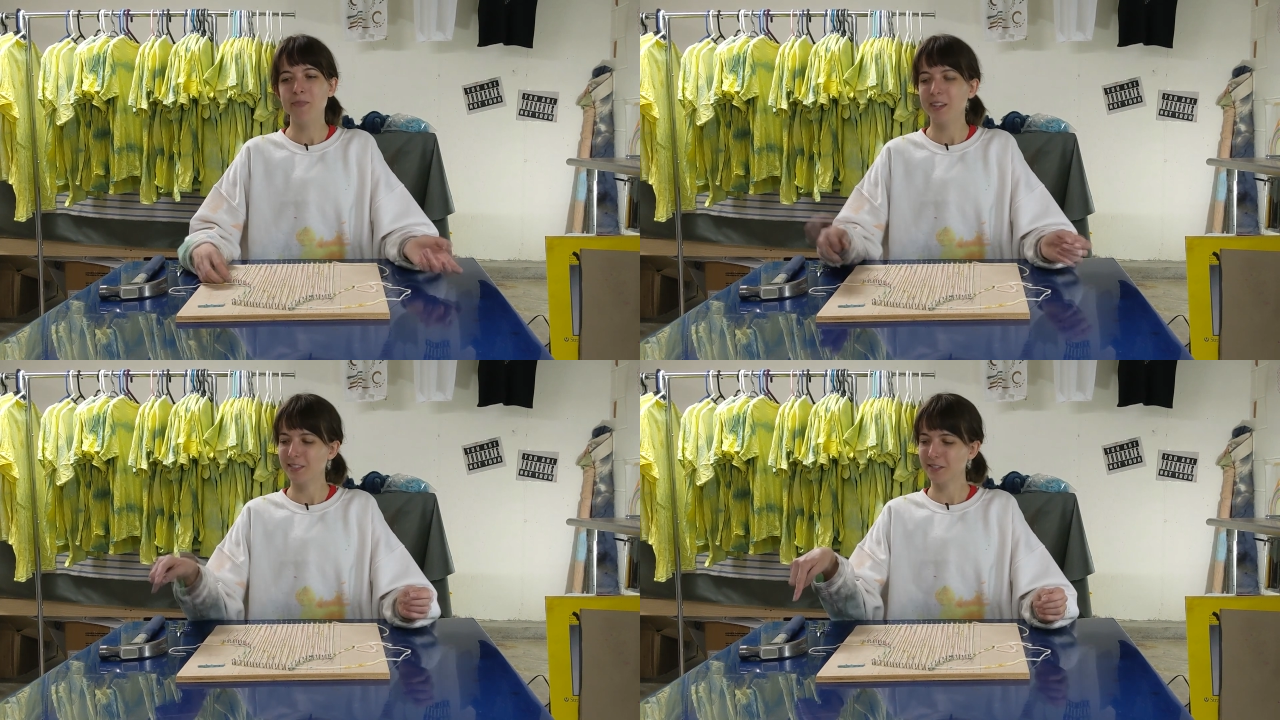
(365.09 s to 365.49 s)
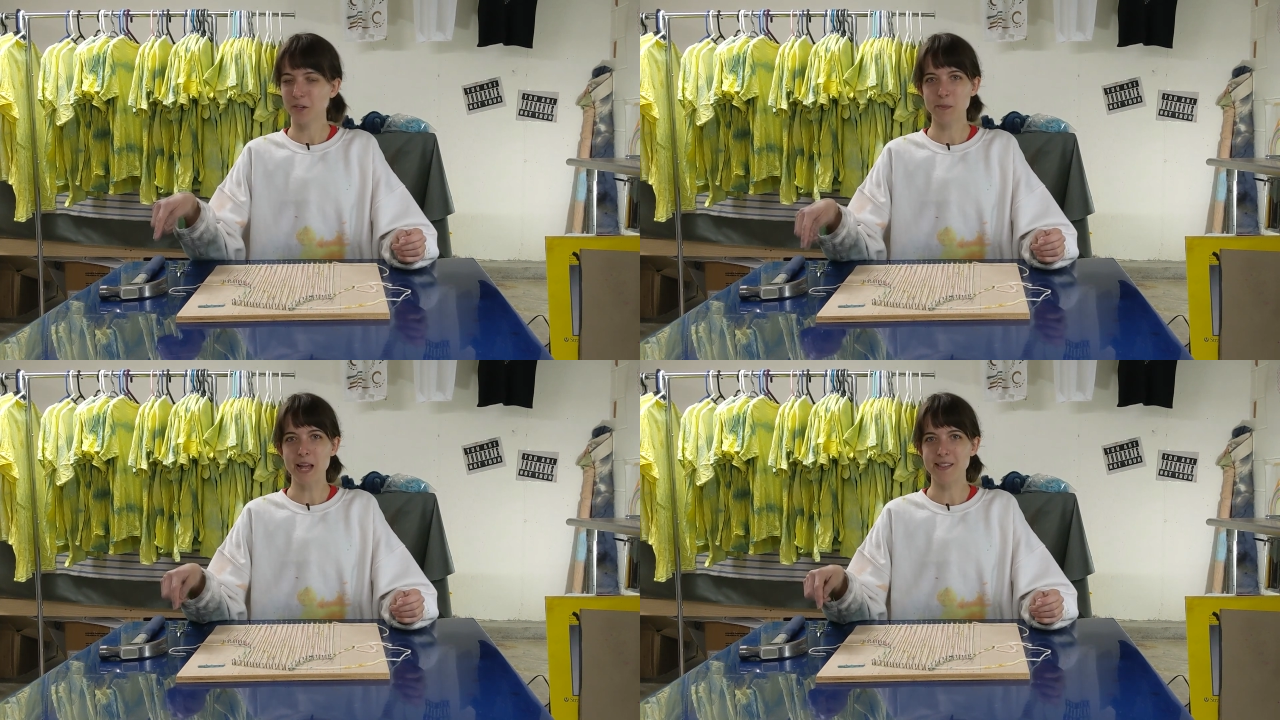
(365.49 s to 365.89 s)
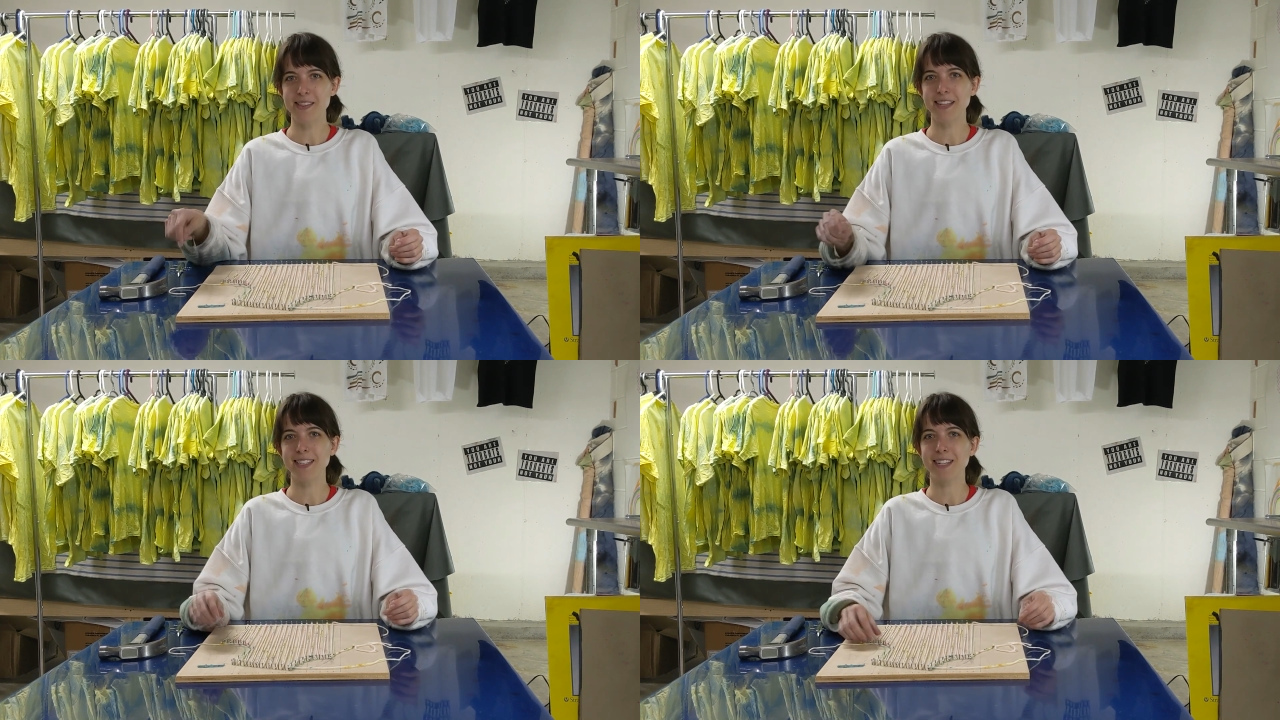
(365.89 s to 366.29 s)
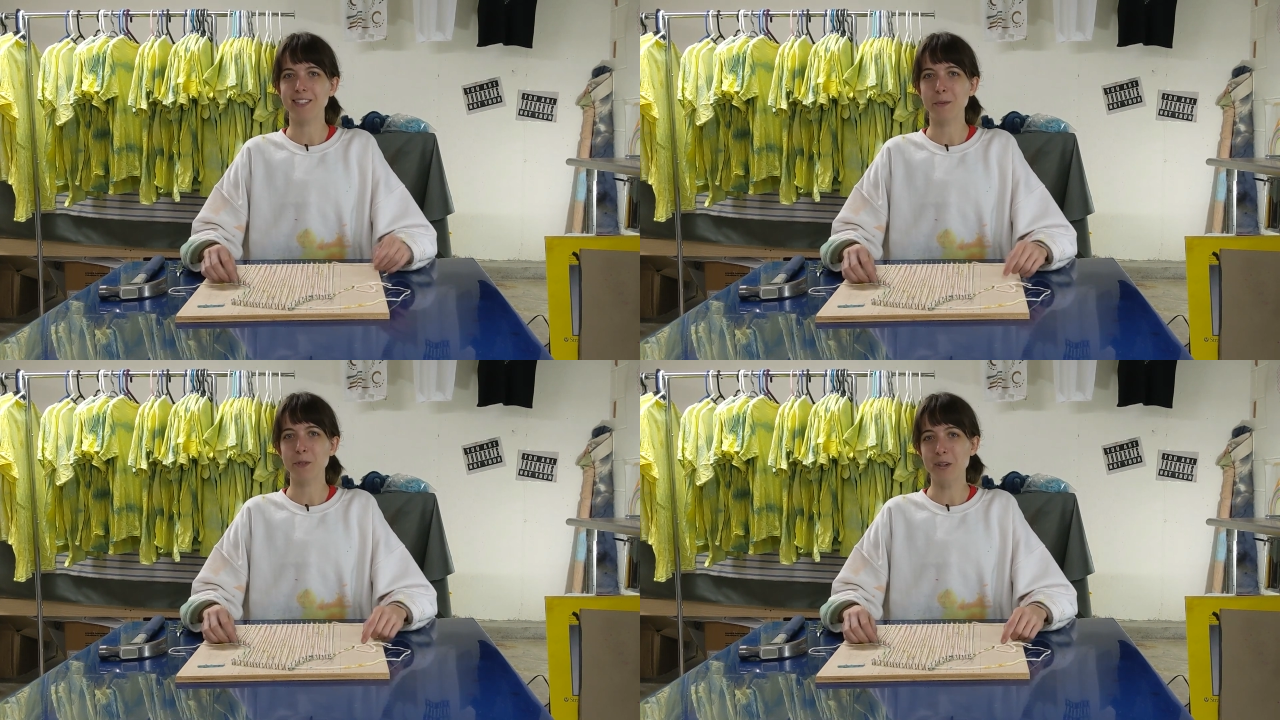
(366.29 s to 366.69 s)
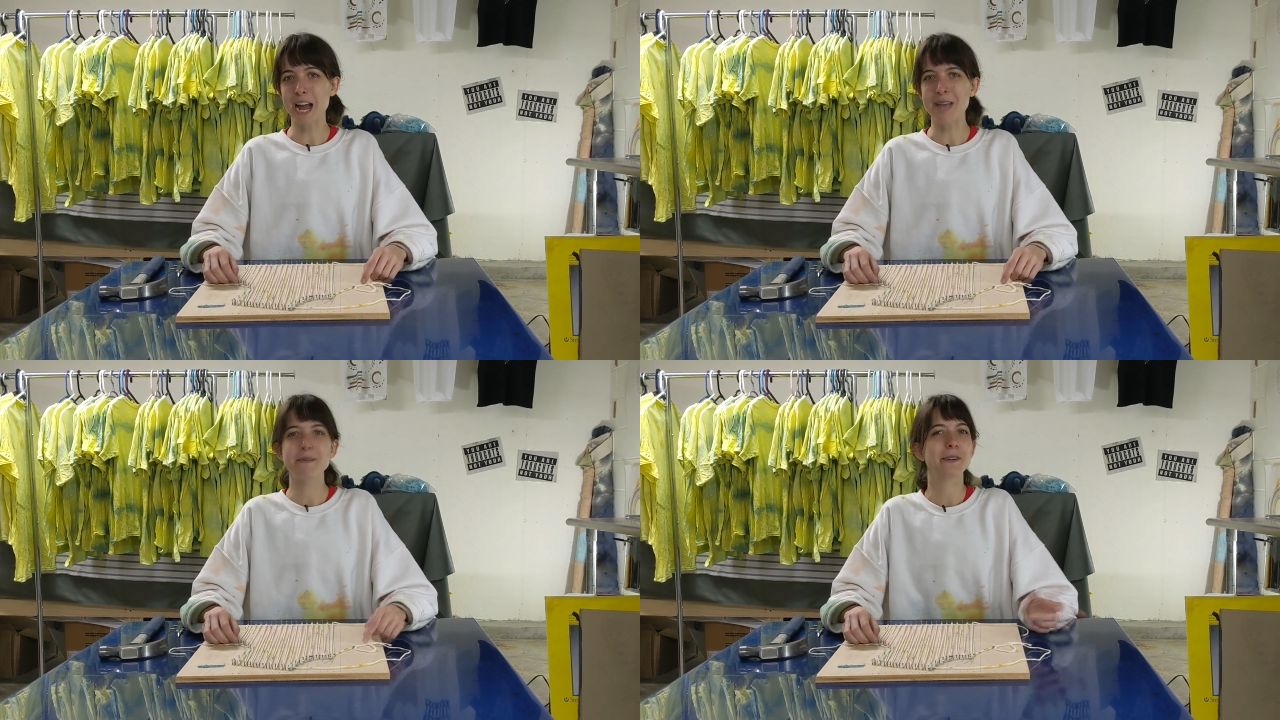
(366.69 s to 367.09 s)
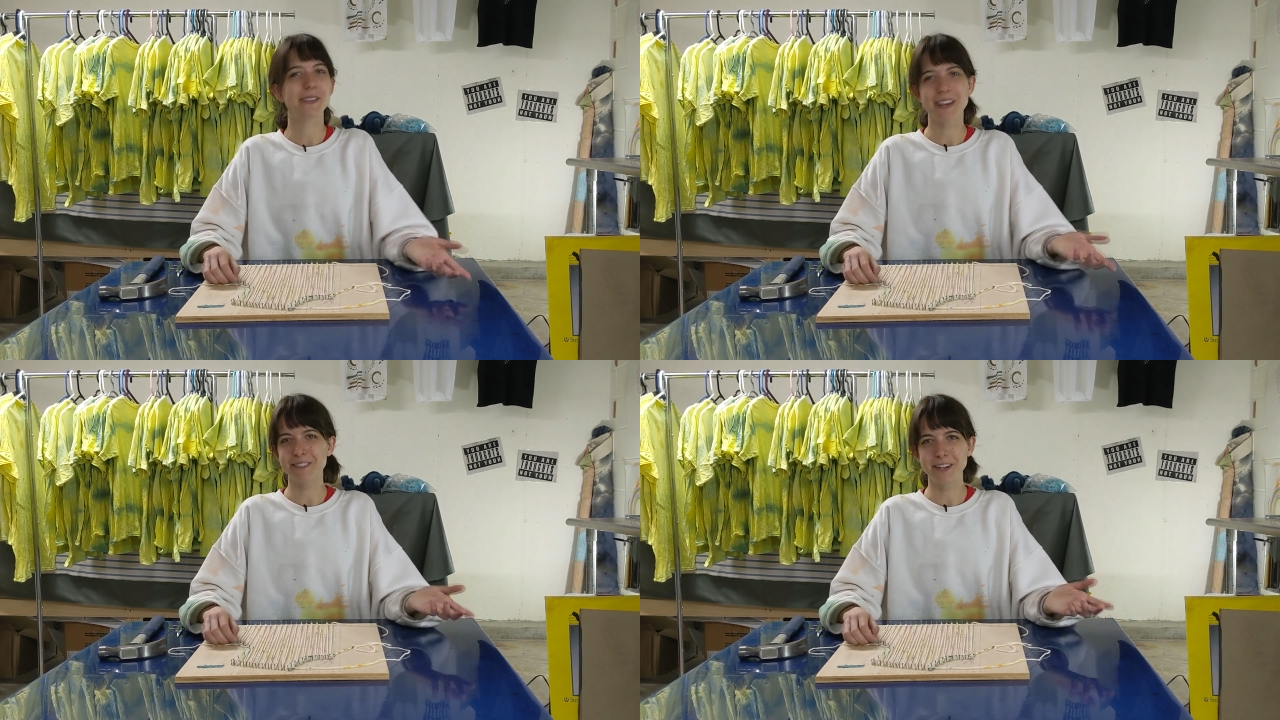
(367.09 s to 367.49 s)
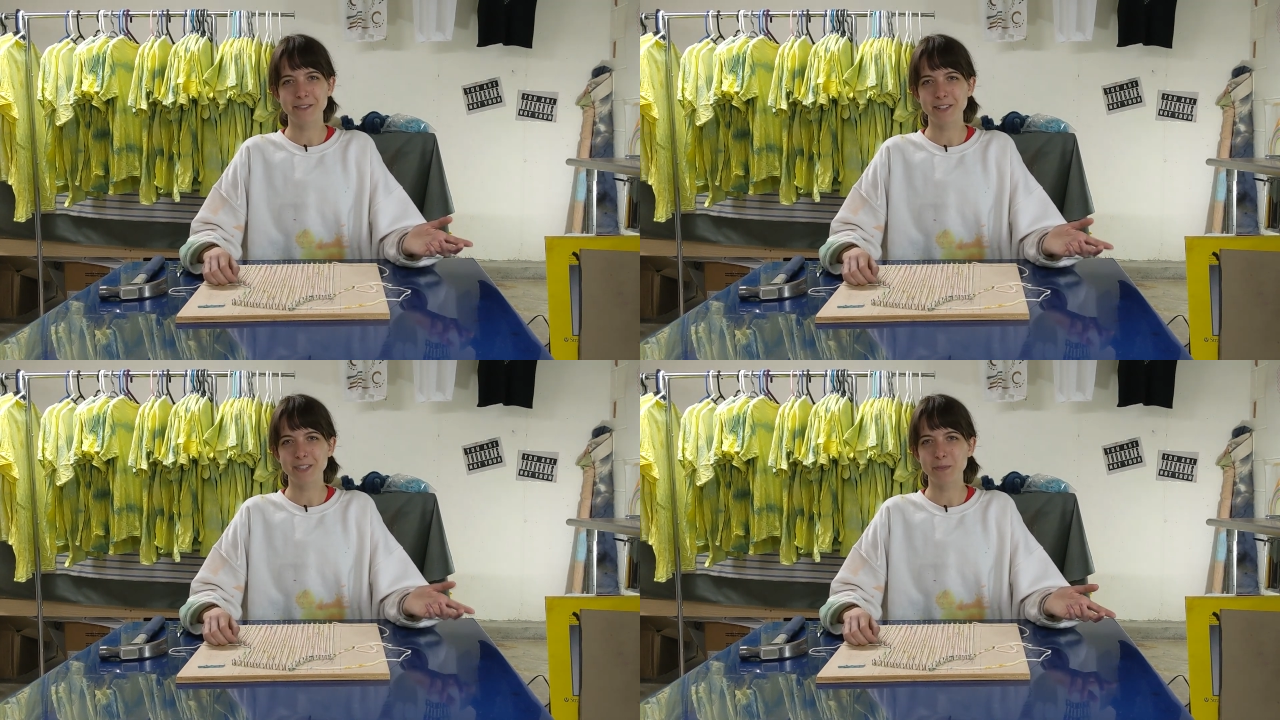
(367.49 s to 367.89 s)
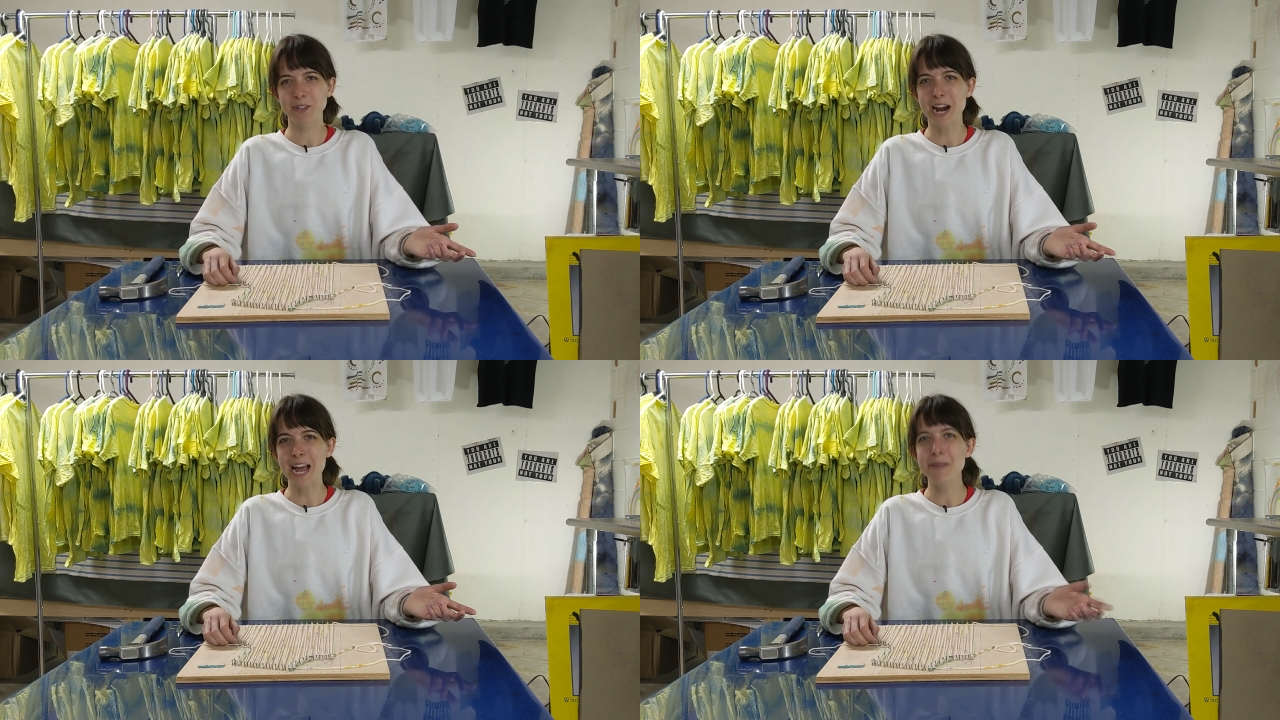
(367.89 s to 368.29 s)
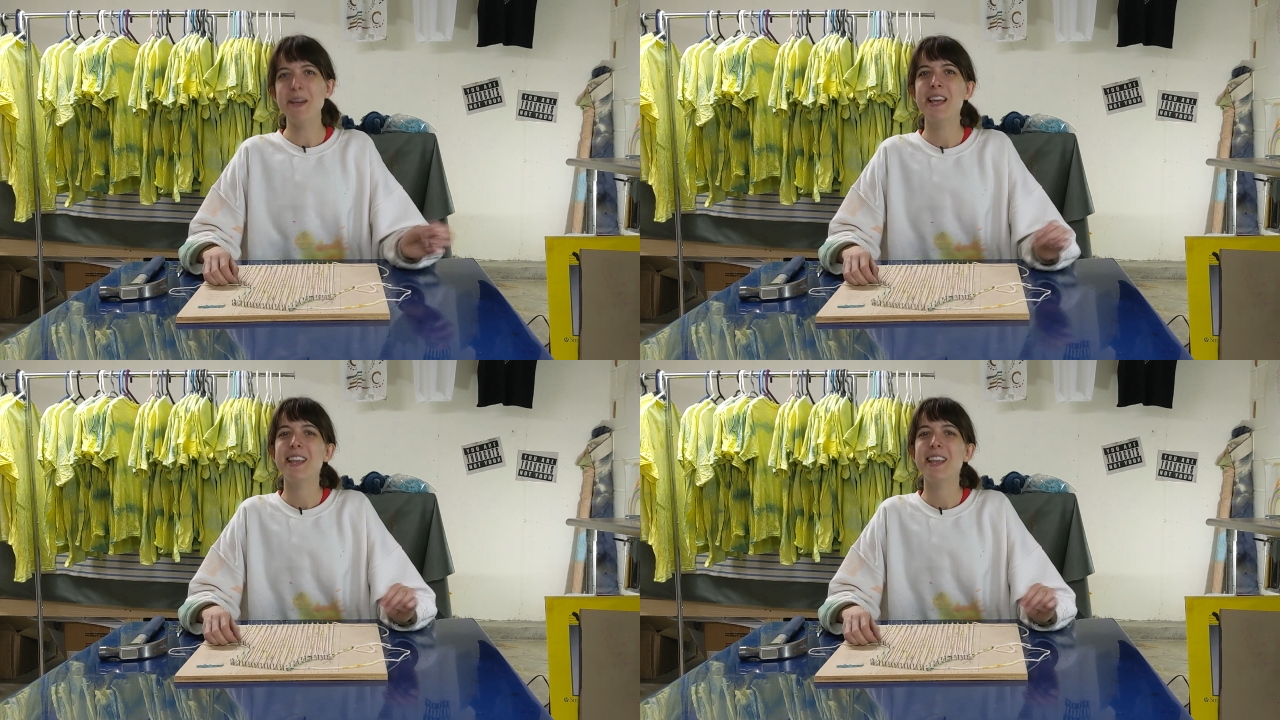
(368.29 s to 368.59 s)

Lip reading: there's a little button that says subscribe. We would love it if you subscribe.